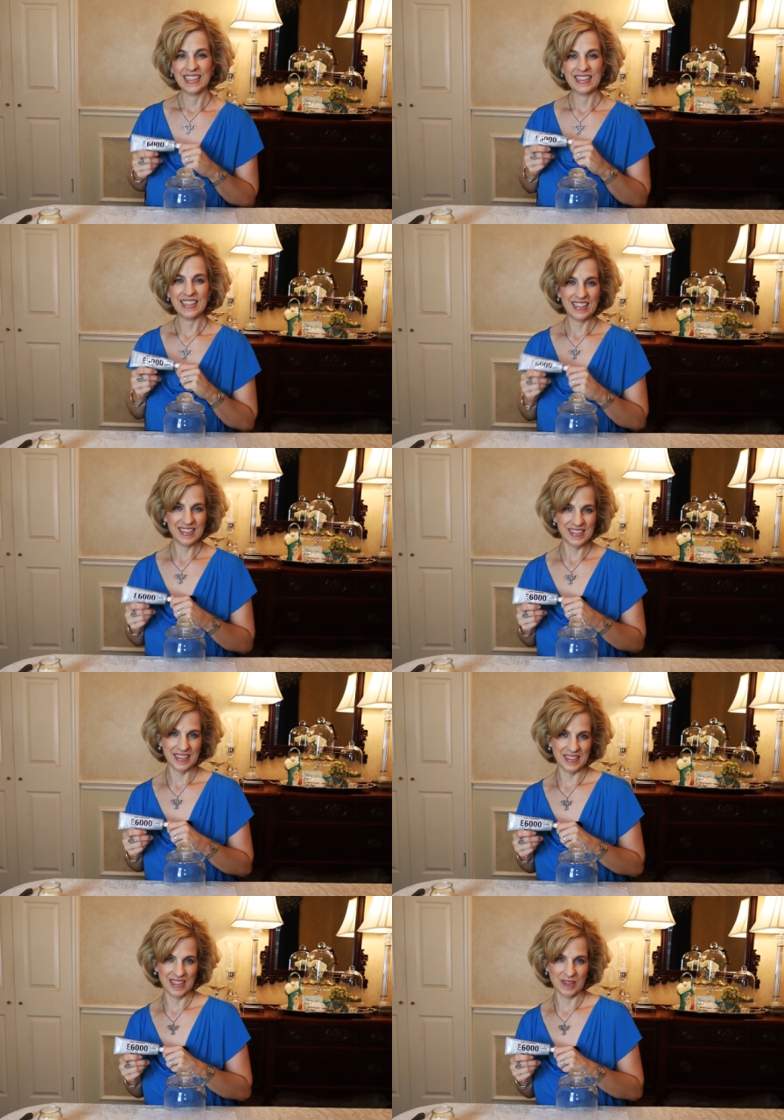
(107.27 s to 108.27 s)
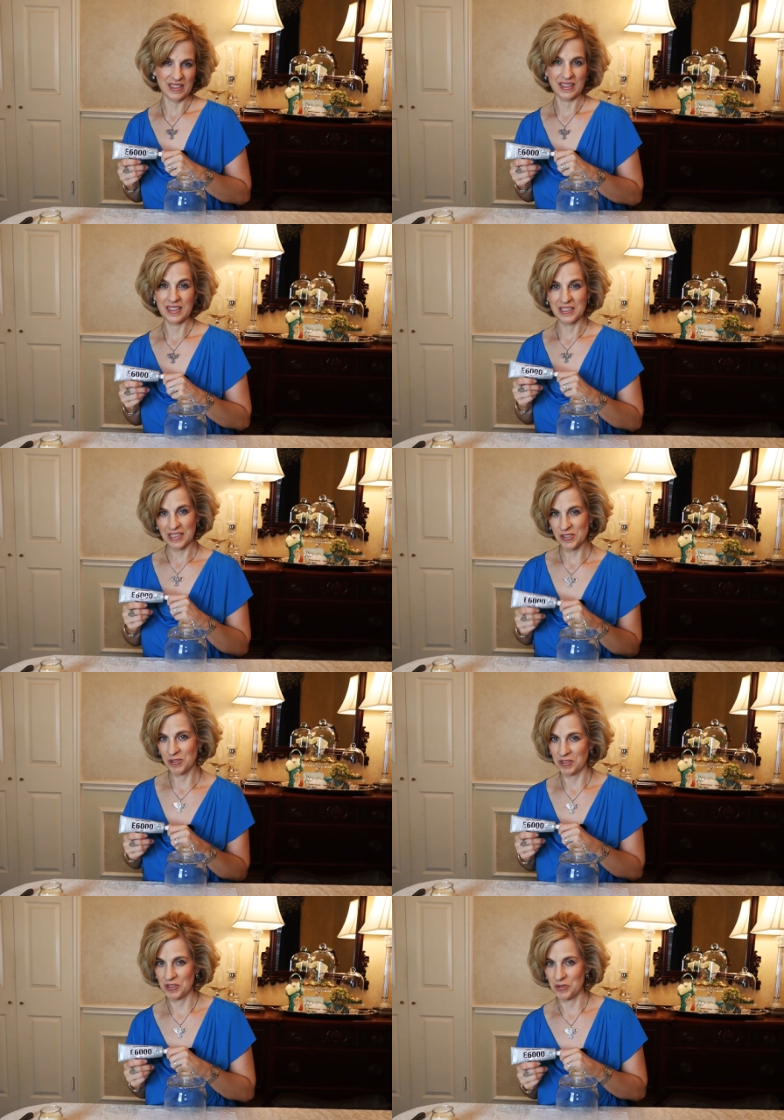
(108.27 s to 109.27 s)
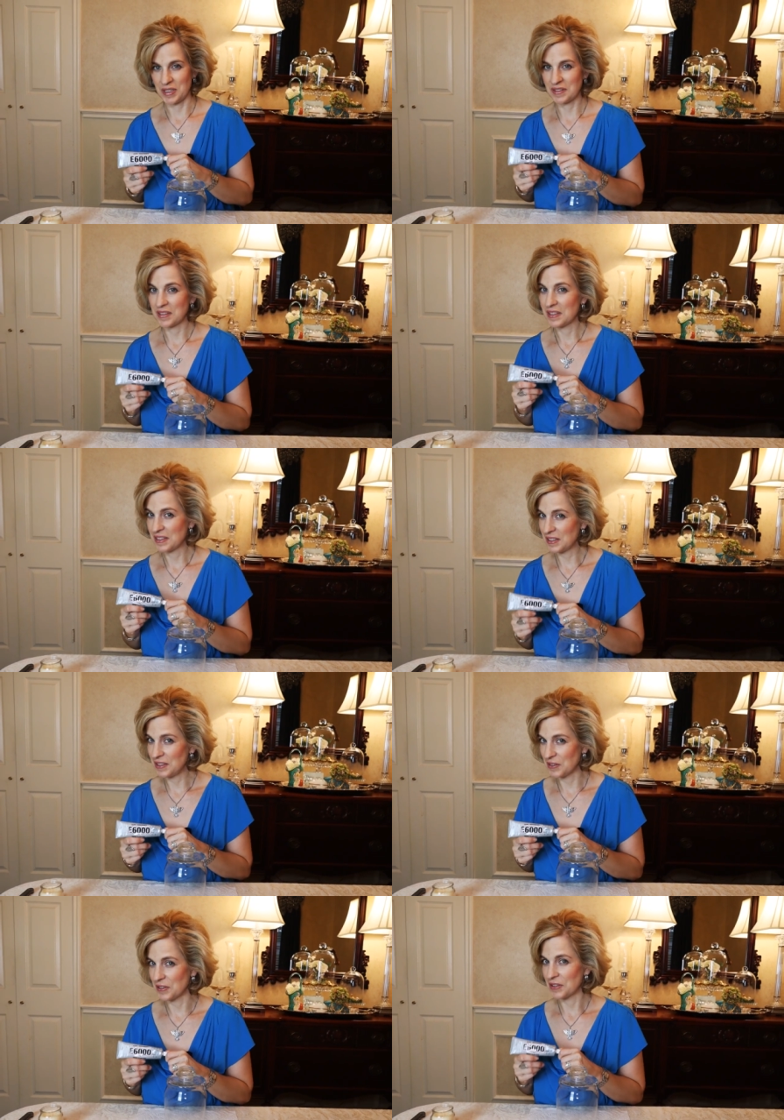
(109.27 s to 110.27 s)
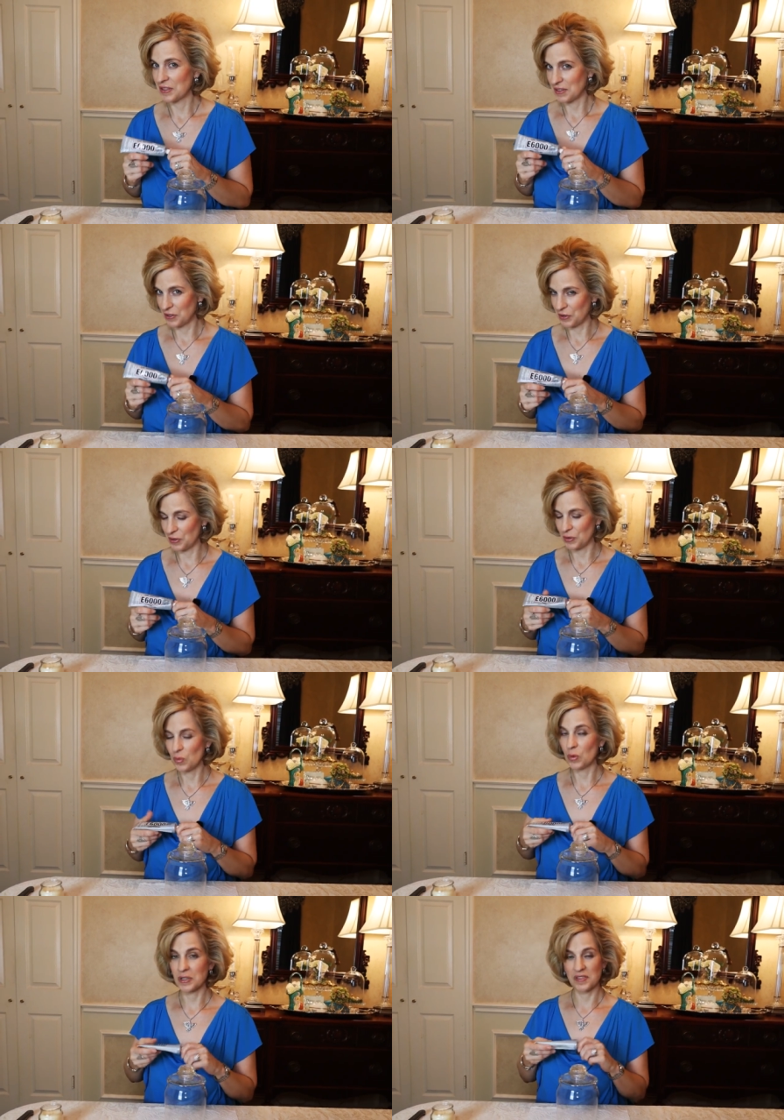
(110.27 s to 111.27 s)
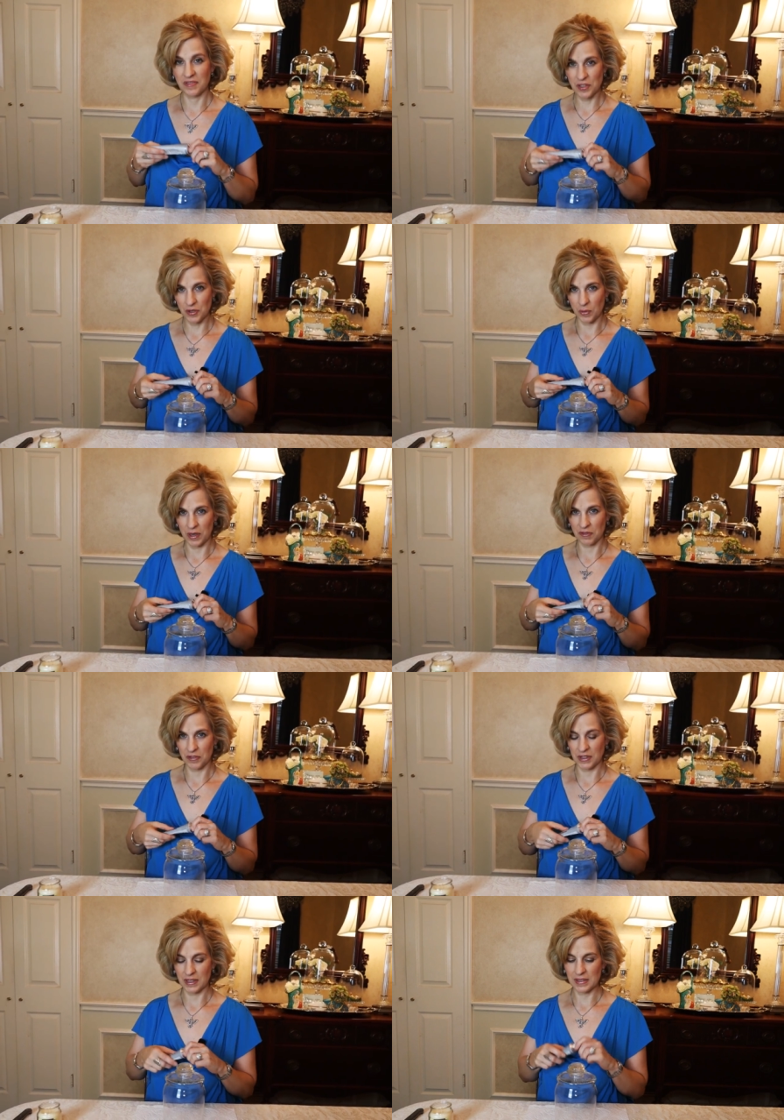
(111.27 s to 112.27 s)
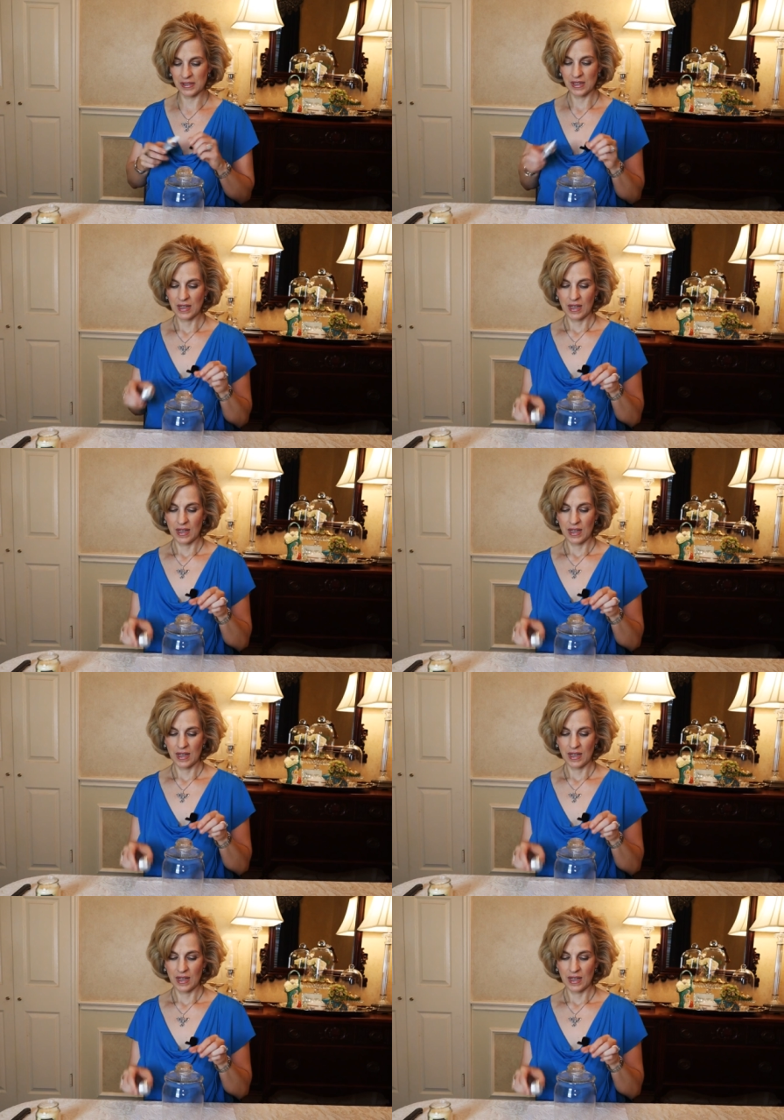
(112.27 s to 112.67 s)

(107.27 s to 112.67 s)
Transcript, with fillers: The E6000 industrial strength clear glue works very well for this.